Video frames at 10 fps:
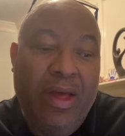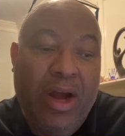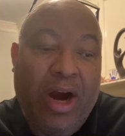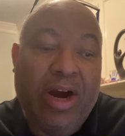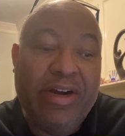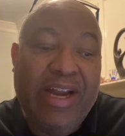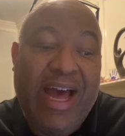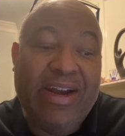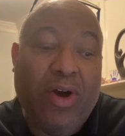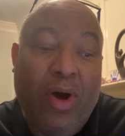"Are
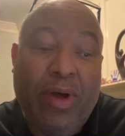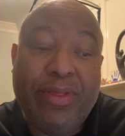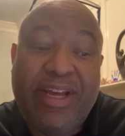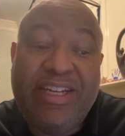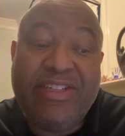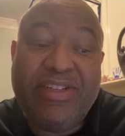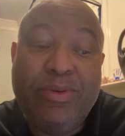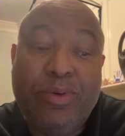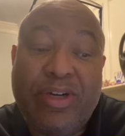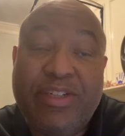not all these
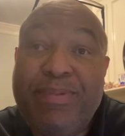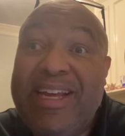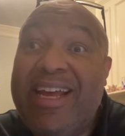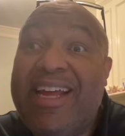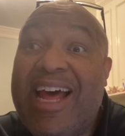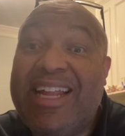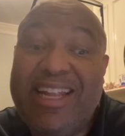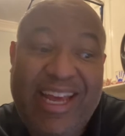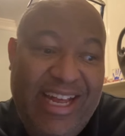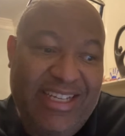who are speaking
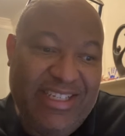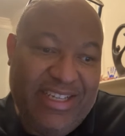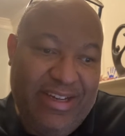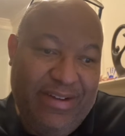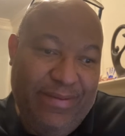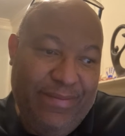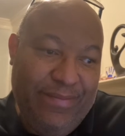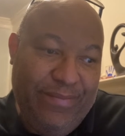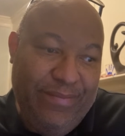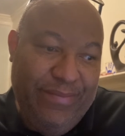Galileans?
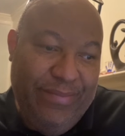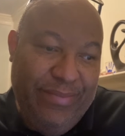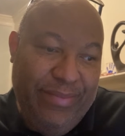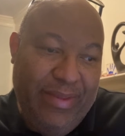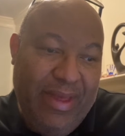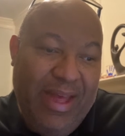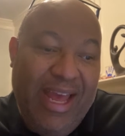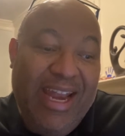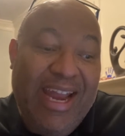And